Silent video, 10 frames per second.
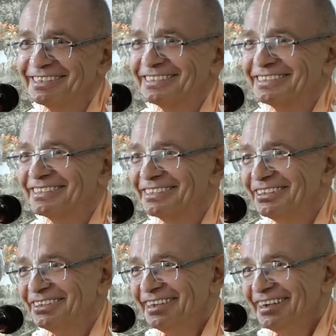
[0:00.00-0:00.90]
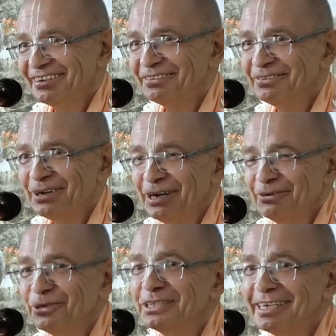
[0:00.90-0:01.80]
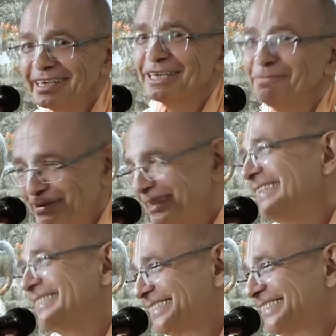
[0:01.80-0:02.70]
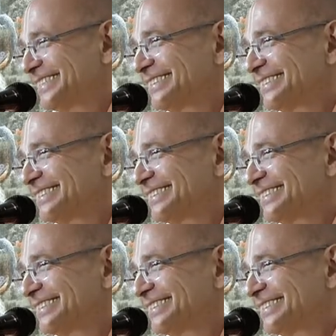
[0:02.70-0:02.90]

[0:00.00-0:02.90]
so what he can preach?